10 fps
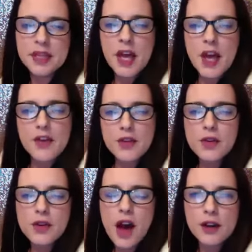If you
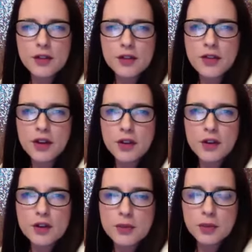got in front of
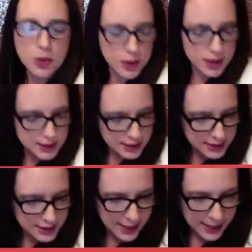those employees and
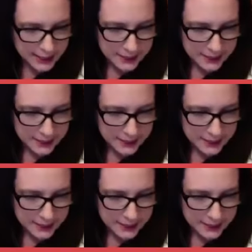said,